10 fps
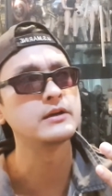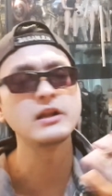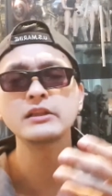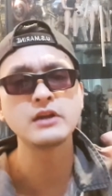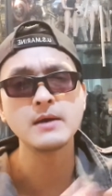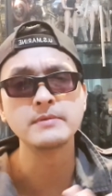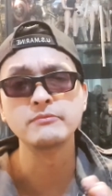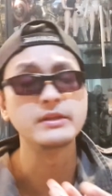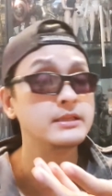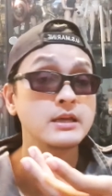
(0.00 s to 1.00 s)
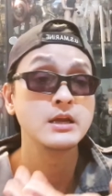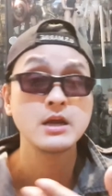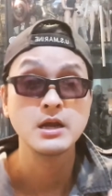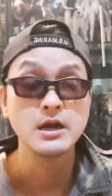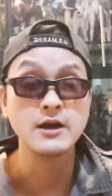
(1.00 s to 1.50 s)
not common with
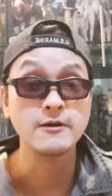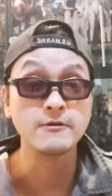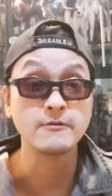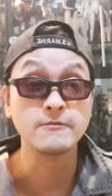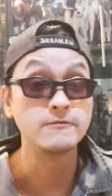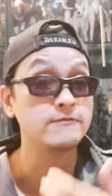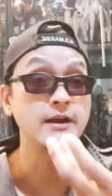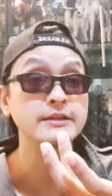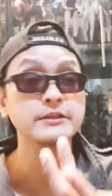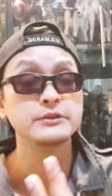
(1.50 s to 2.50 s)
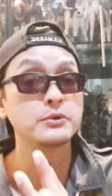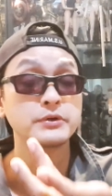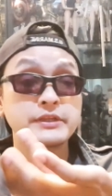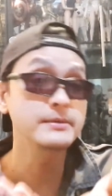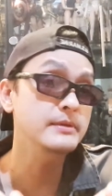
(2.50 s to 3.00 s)
PHICENs
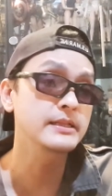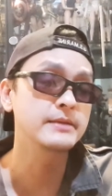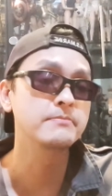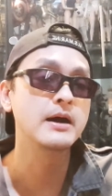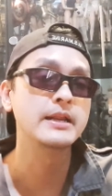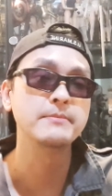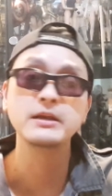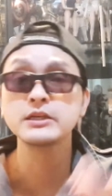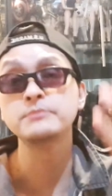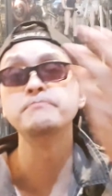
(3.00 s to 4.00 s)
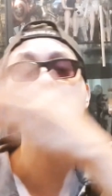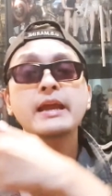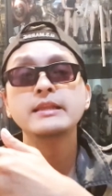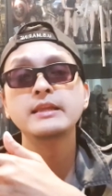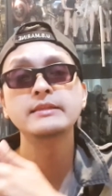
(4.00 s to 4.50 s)
or TV League body, because
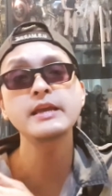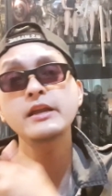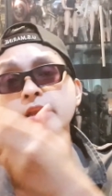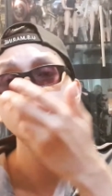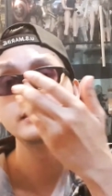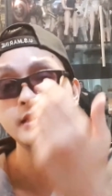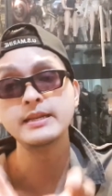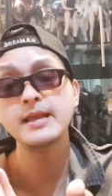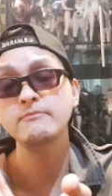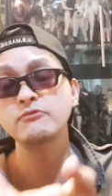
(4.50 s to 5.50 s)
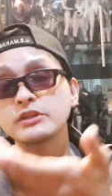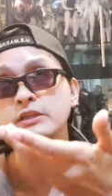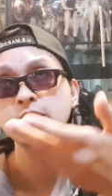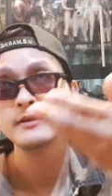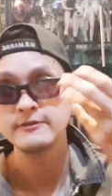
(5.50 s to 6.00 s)
back in the day the name
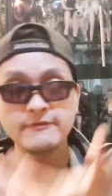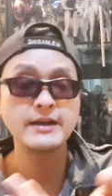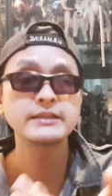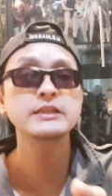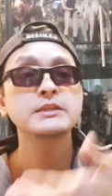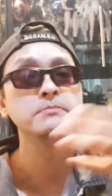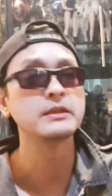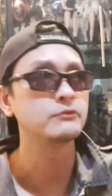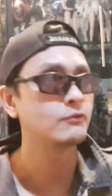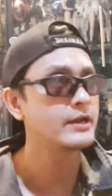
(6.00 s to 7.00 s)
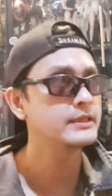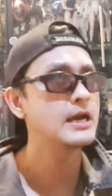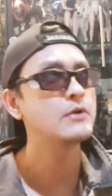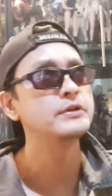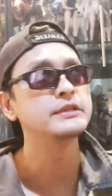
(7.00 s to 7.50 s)
was PHICENs, but right
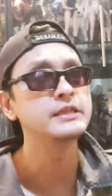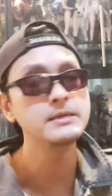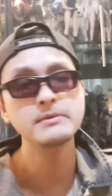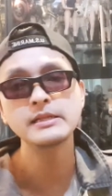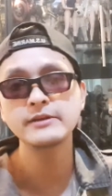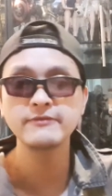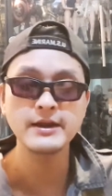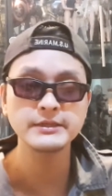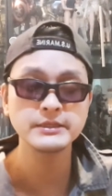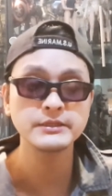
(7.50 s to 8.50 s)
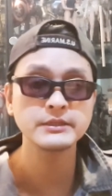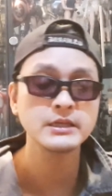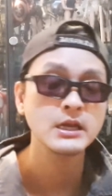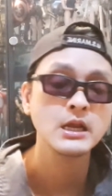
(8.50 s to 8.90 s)
now it's TV League PHICENs.